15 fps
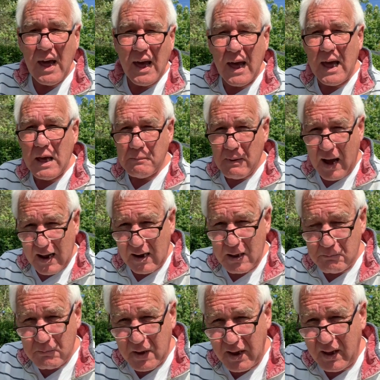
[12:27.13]

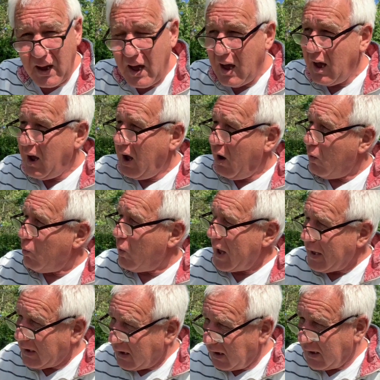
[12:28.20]
emailing me
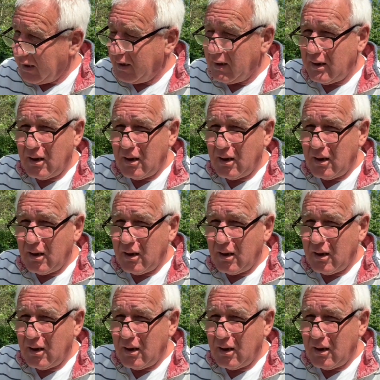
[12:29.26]
weekly,